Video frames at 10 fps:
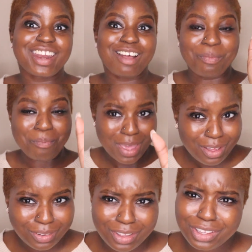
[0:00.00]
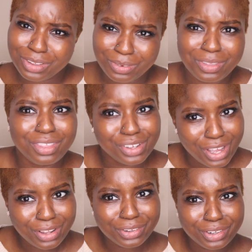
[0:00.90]
and I'll mail you the
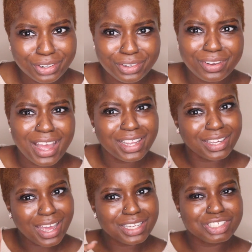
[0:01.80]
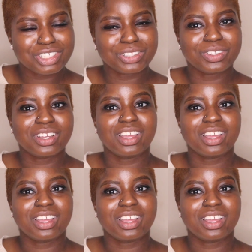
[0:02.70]
color, girl. I got you.